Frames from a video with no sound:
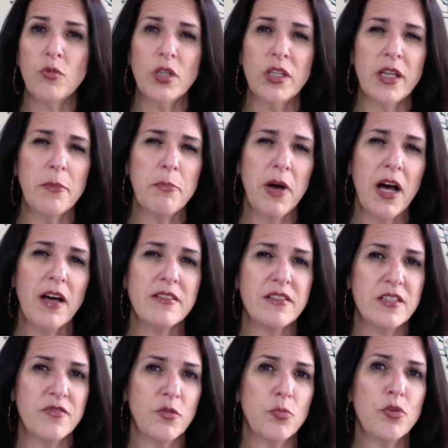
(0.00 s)
really
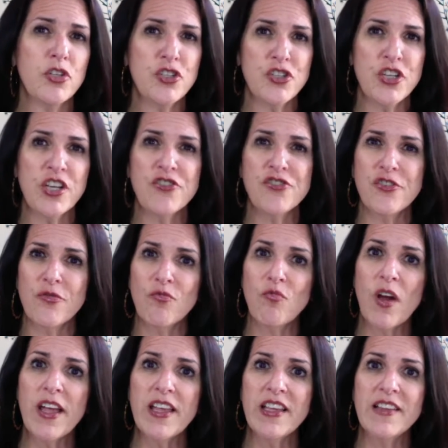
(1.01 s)
positive
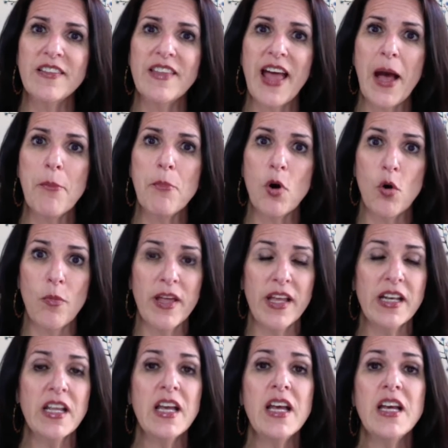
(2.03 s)
appreciation right in that
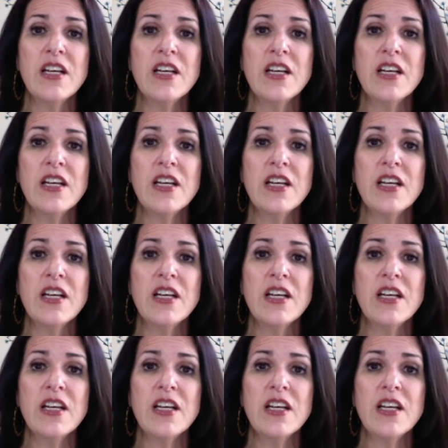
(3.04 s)
moment.